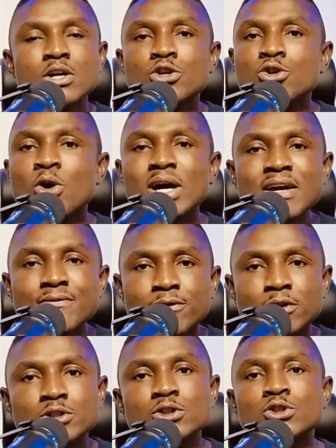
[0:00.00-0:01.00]
Your
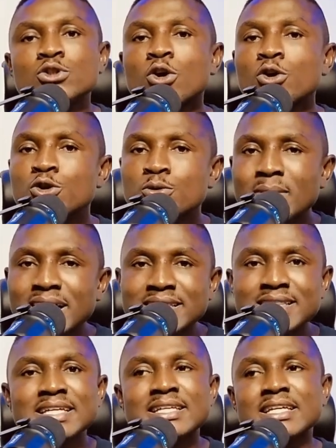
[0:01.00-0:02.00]
effort, your human
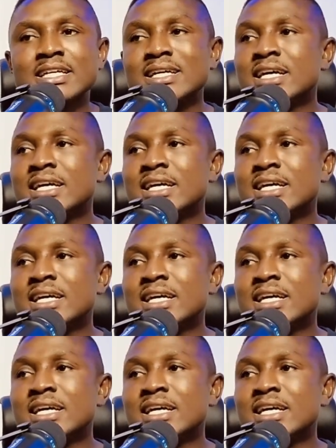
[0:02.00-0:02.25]
thinking,